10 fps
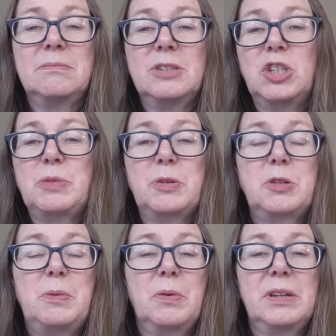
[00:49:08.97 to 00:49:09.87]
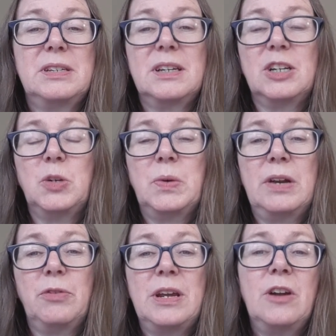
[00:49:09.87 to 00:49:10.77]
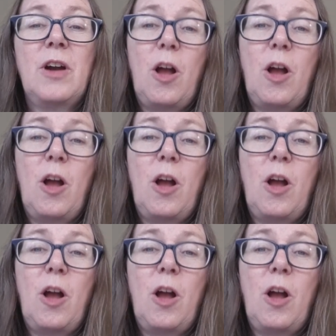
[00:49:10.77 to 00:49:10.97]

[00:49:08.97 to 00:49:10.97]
She's supposed to be releasing a new one every year.